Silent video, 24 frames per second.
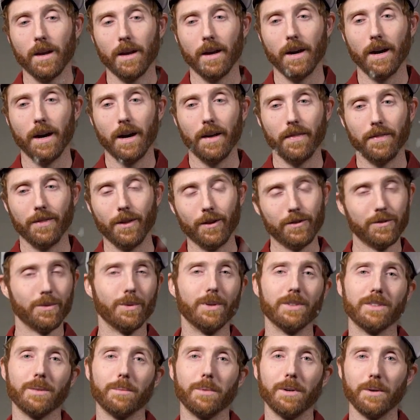those are the
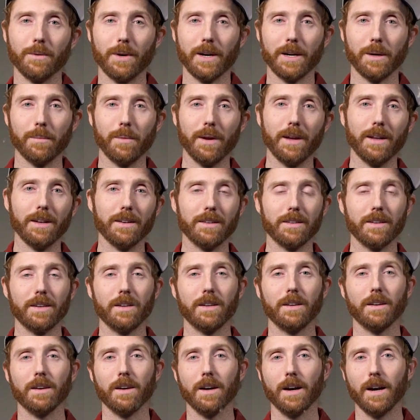ones I'm gonna recommend
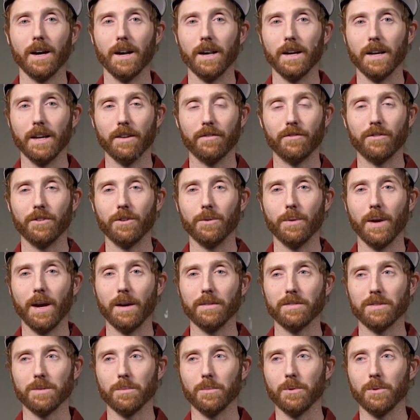if you
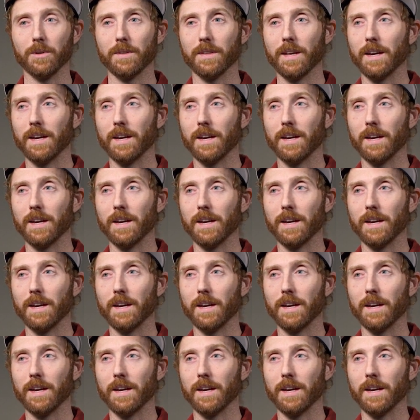have someone